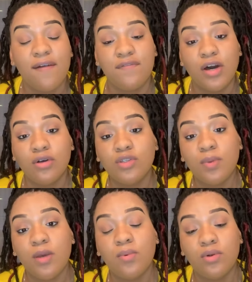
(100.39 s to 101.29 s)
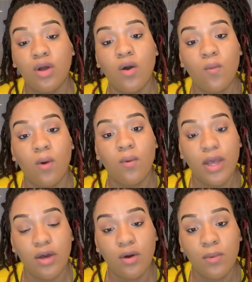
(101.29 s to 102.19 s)
If those people don't want
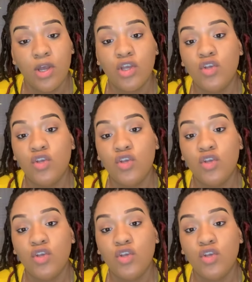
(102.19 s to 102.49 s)
help,